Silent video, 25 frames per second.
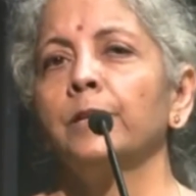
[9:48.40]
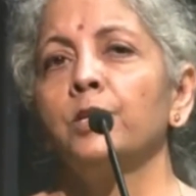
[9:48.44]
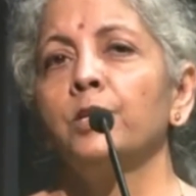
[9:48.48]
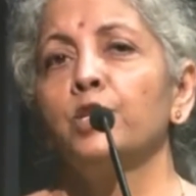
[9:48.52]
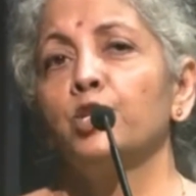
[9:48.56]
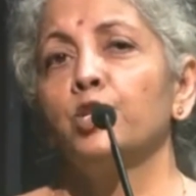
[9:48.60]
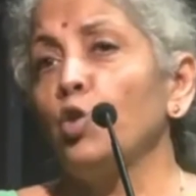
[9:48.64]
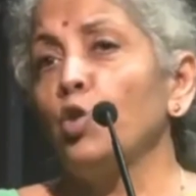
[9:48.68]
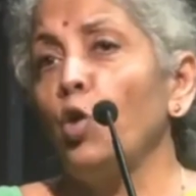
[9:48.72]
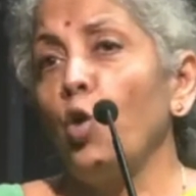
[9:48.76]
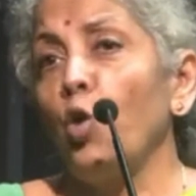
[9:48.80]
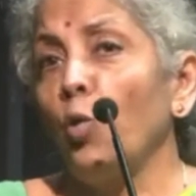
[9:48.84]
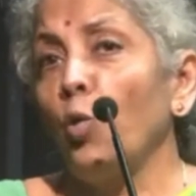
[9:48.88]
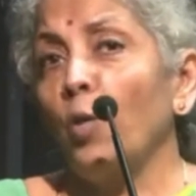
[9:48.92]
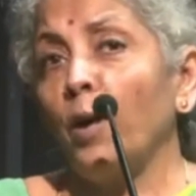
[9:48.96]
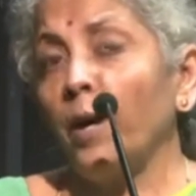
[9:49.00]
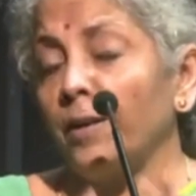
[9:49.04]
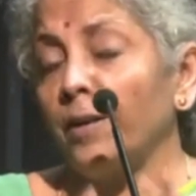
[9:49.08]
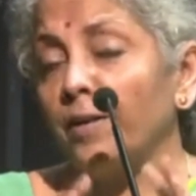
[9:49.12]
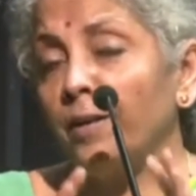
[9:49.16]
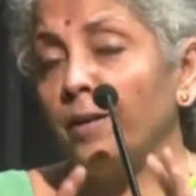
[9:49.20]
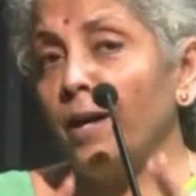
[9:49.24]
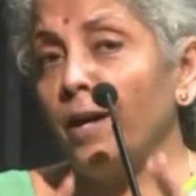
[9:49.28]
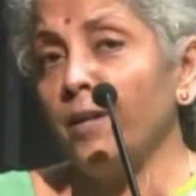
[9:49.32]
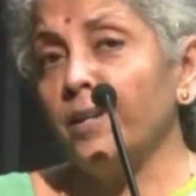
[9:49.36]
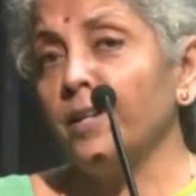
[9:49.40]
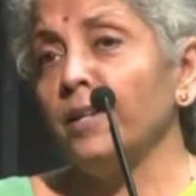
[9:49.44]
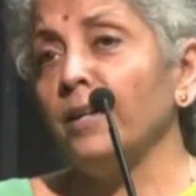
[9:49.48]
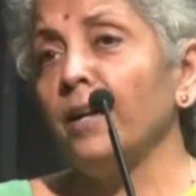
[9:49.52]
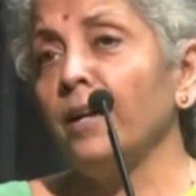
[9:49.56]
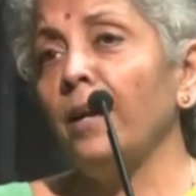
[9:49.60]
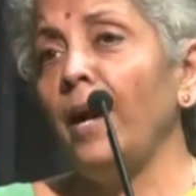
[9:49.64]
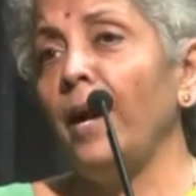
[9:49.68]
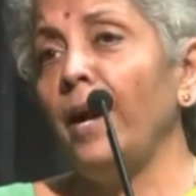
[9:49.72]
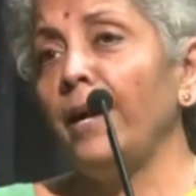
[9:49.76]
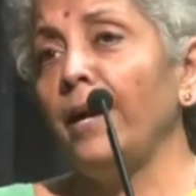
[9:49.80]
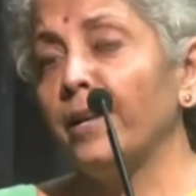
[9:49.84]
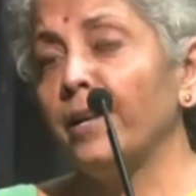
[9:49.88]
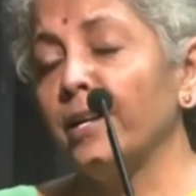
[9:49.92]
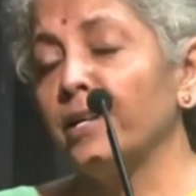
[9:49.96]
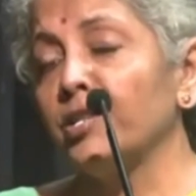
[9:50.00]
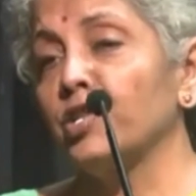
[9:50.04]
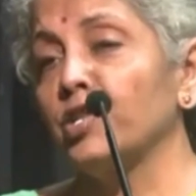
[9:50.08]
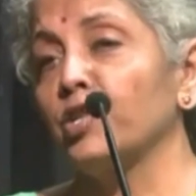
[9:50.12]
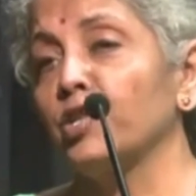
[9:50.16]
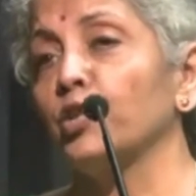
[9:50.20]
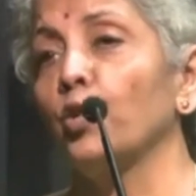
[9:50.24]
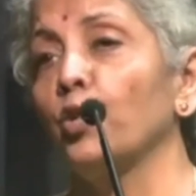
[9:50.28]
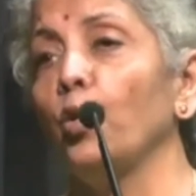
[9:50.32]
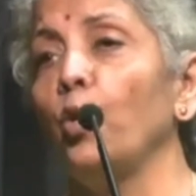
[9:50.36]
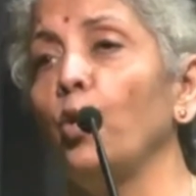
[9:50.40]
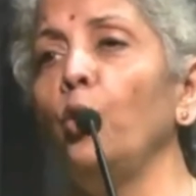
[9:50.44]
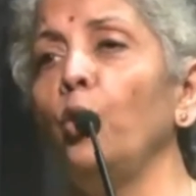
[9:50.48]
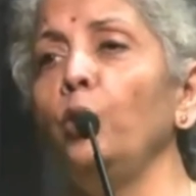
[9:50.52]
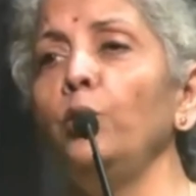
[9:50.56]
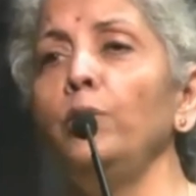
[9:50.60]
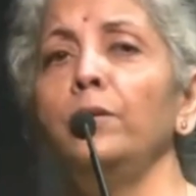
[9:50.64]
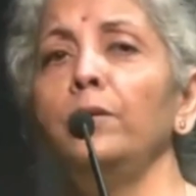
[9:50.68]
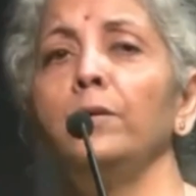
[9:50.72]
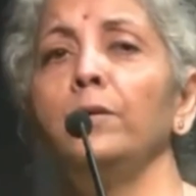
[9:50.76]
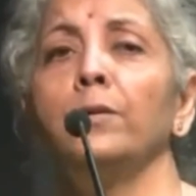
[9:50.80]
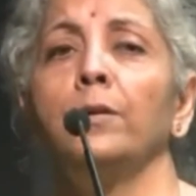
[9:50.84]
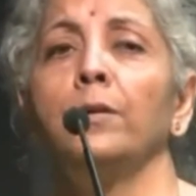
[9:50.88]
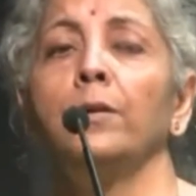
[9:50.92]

So Karnataka and its role,